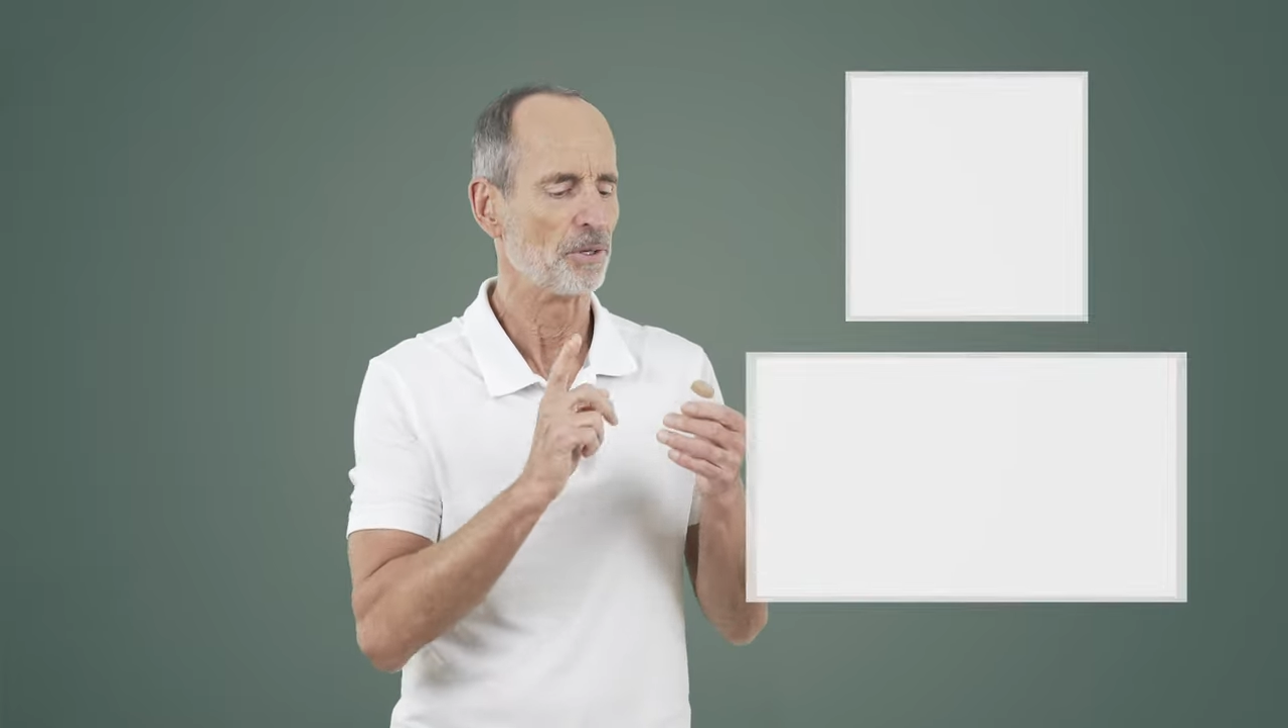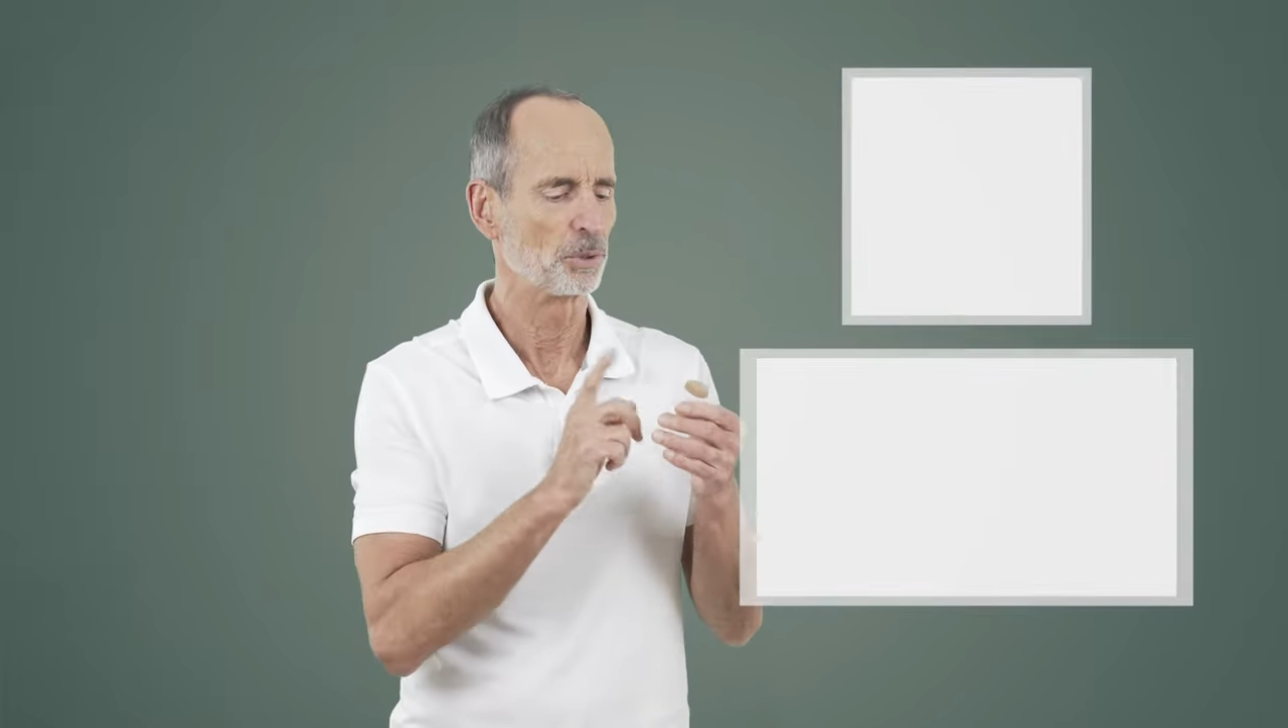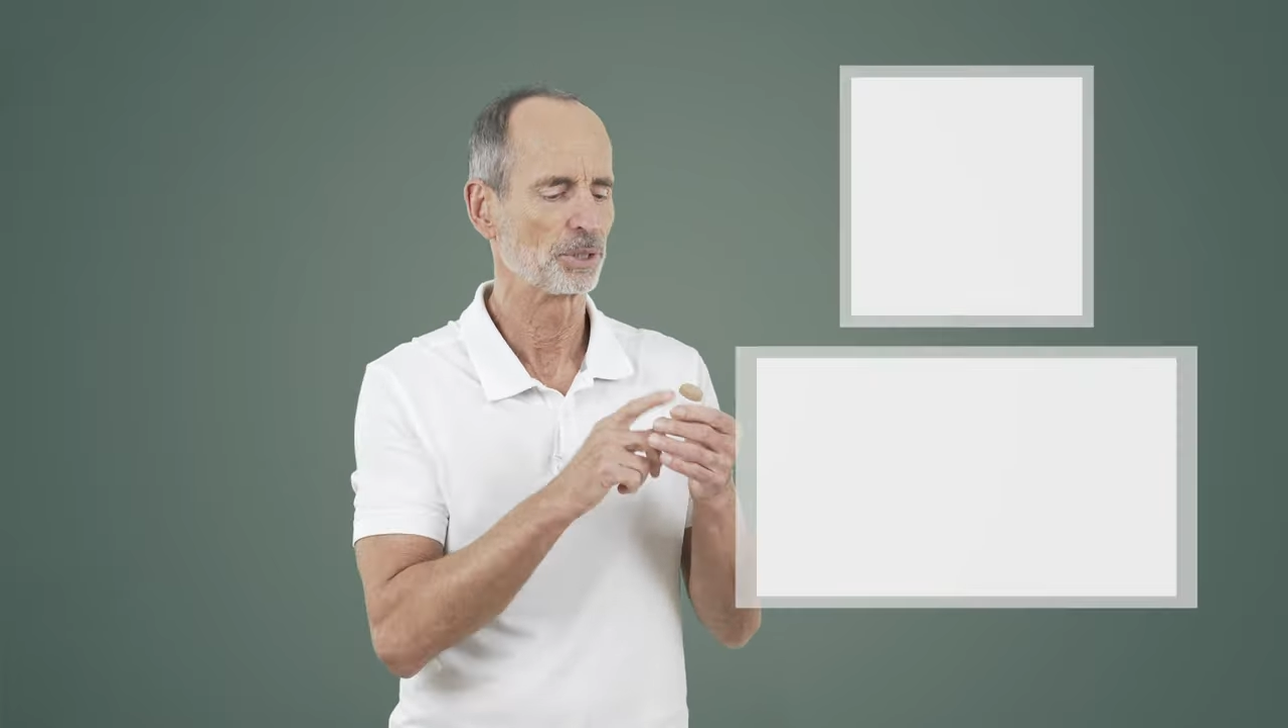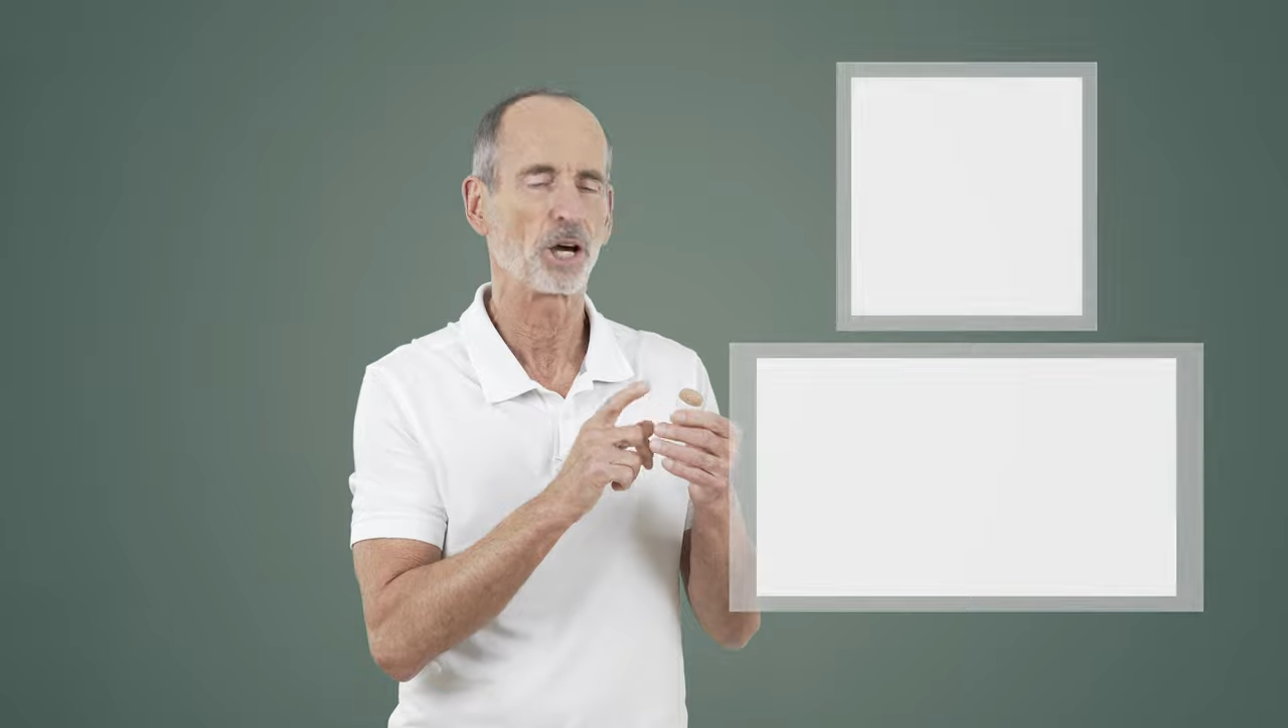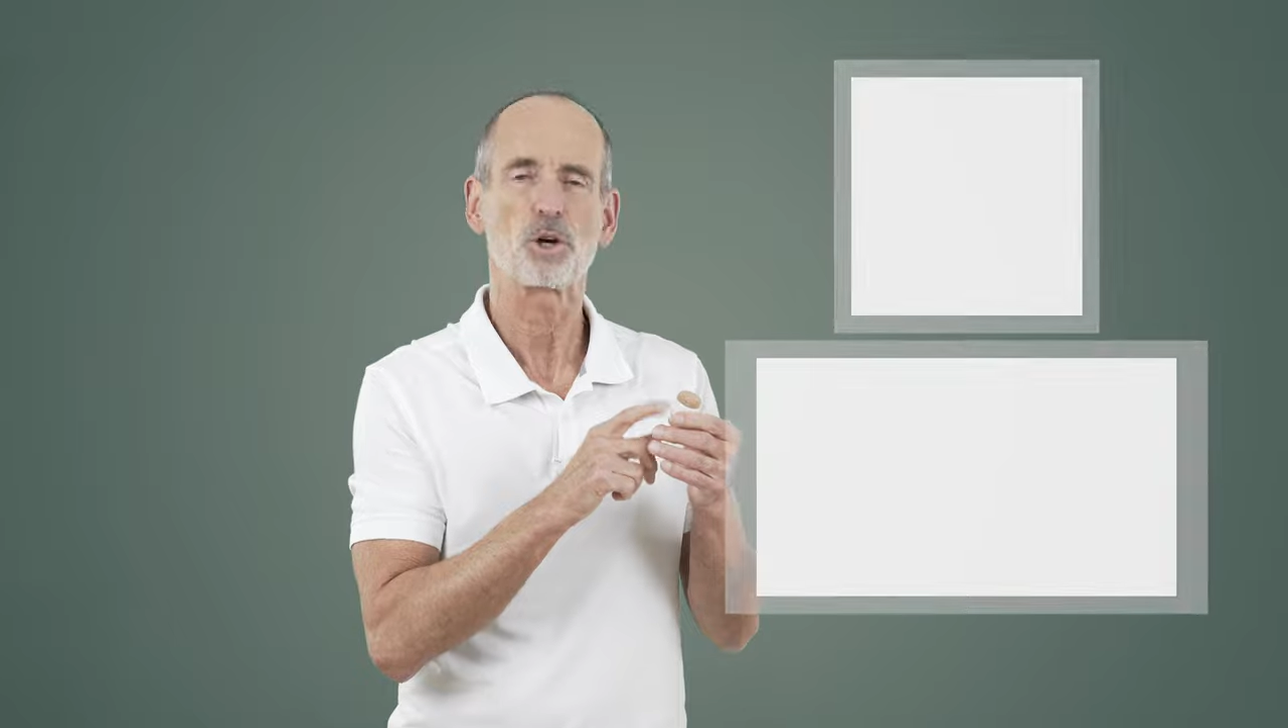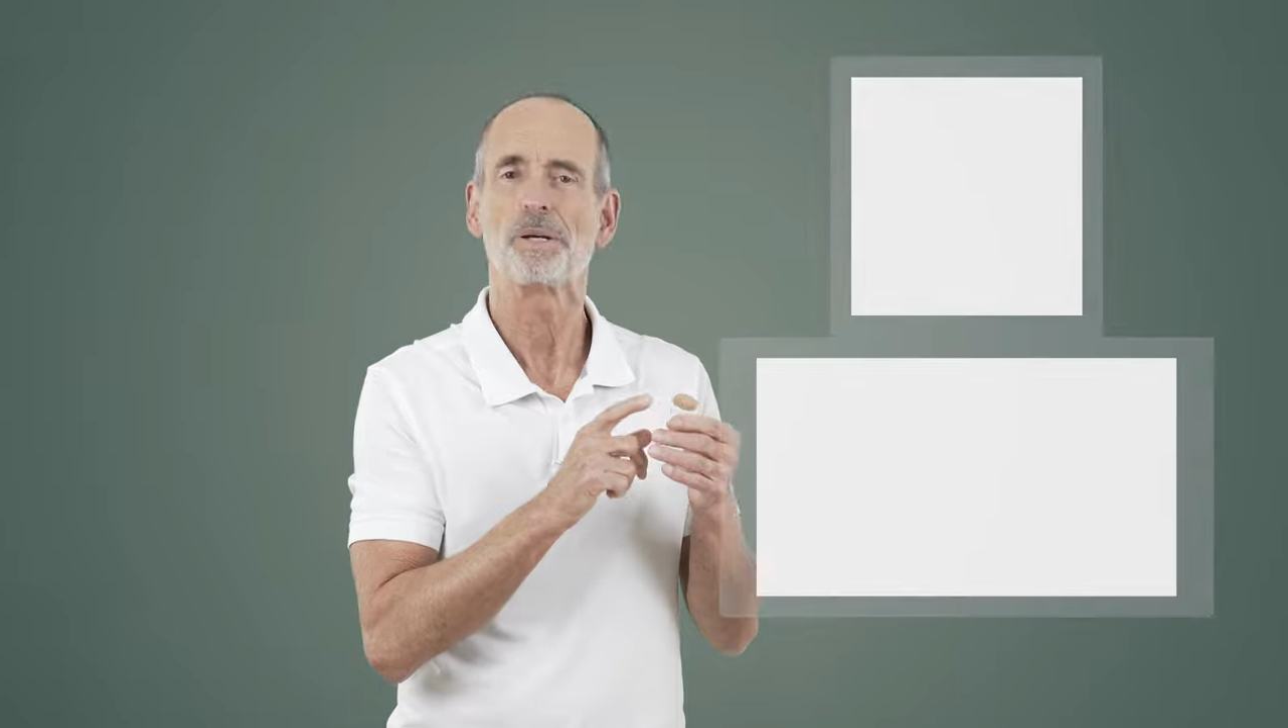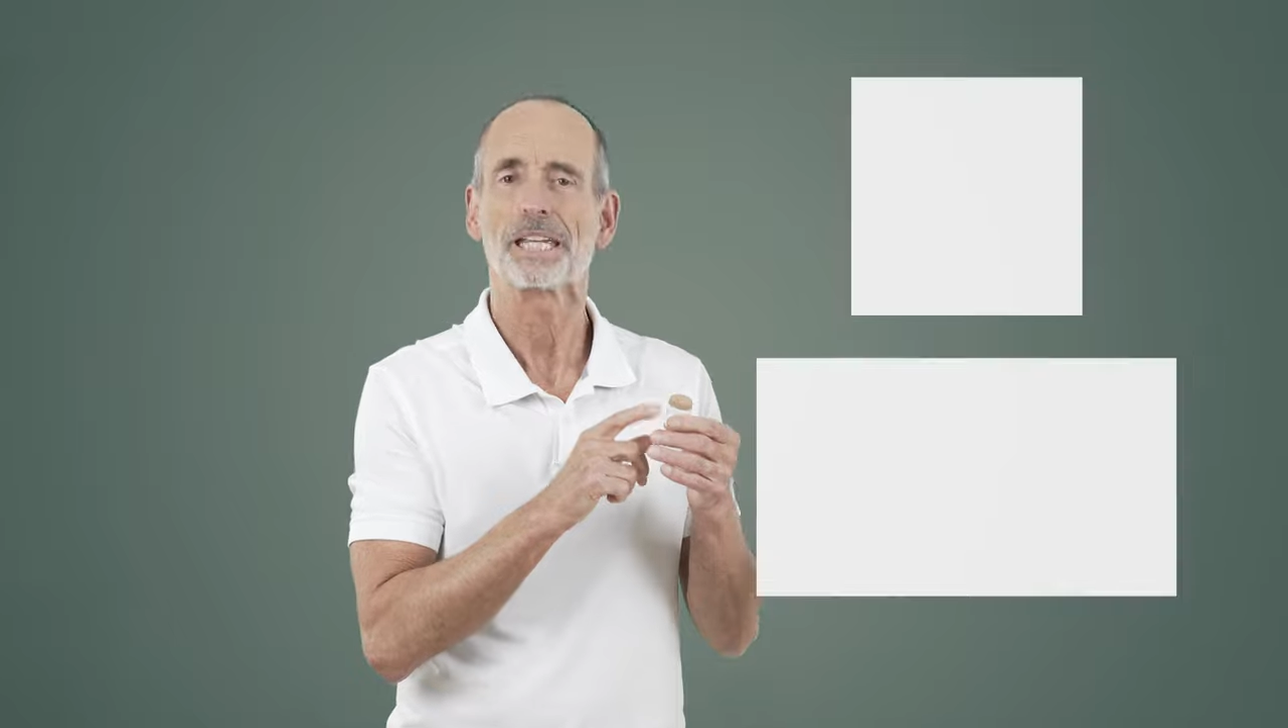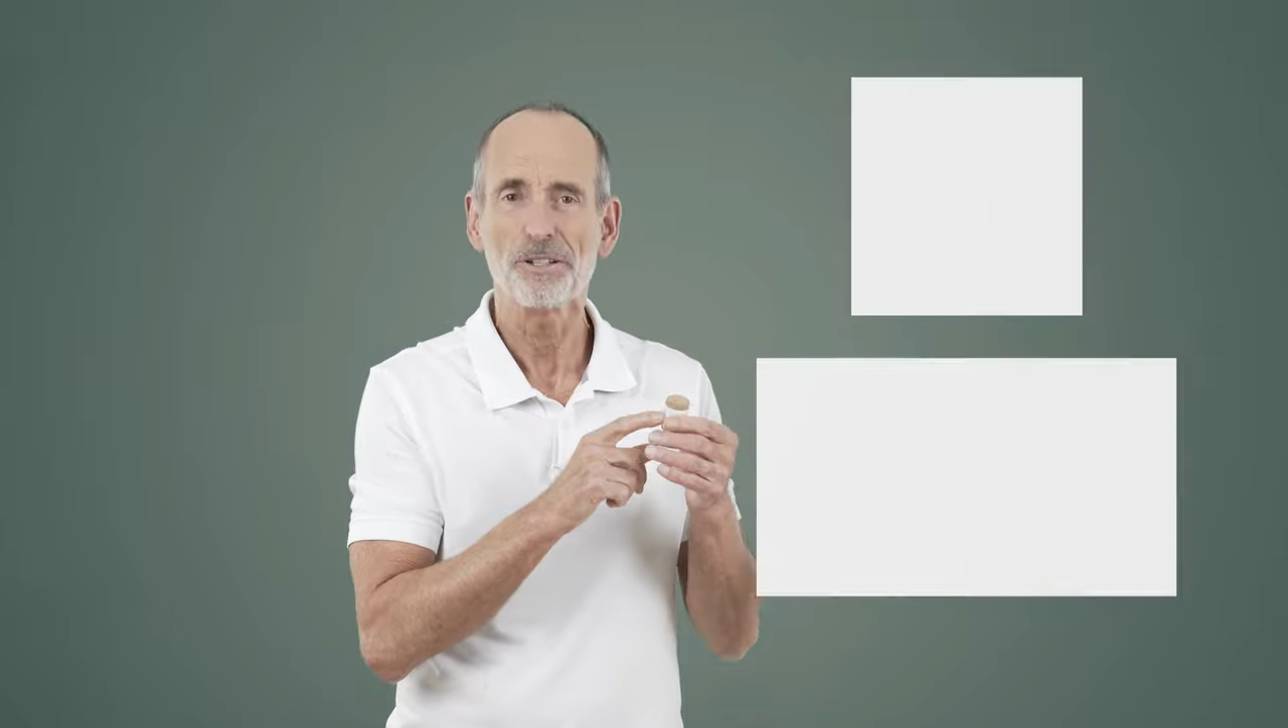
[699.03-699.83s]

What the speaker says: If you want more